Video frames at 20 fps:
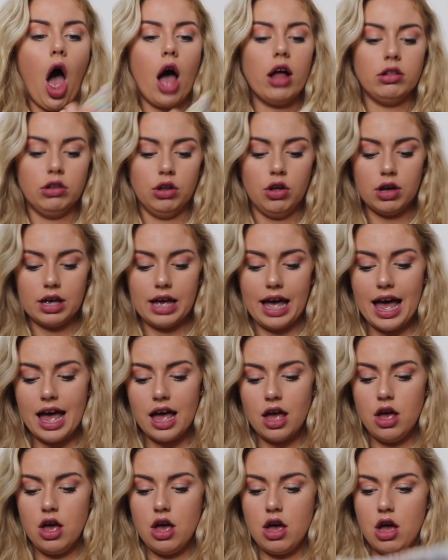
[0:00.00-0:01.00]
Look
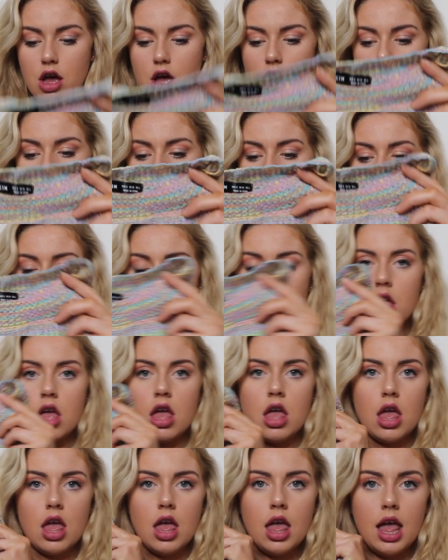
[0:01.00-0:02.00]
at her.
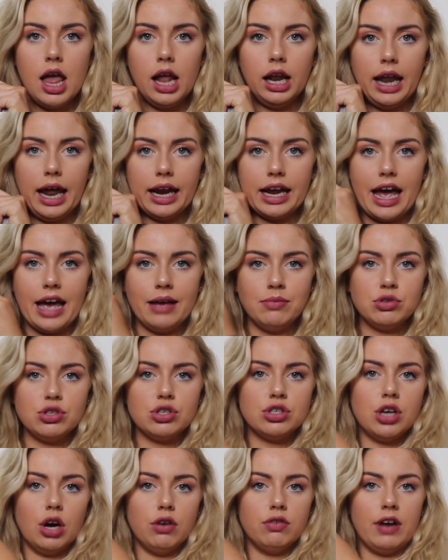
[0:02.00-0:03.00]
Like, I'm
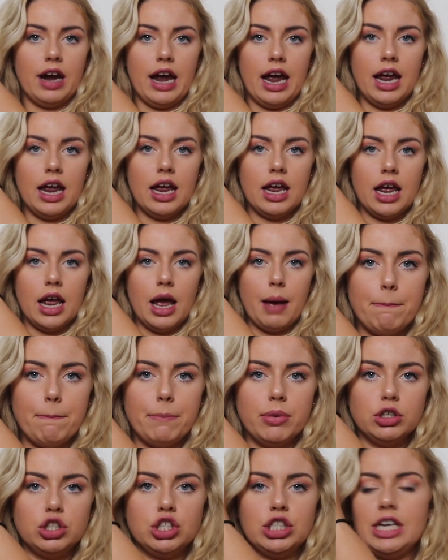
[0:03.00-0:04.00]
sorry,
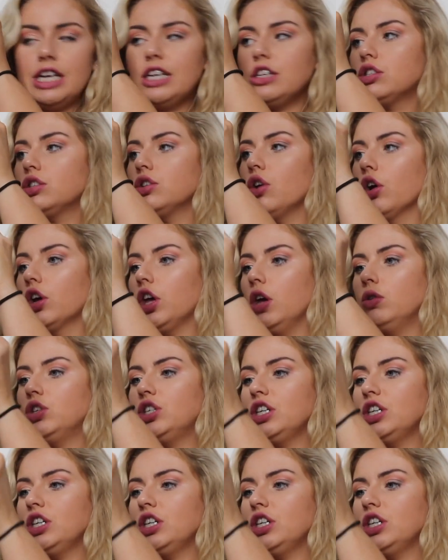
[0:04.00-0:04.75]
but she's so cute.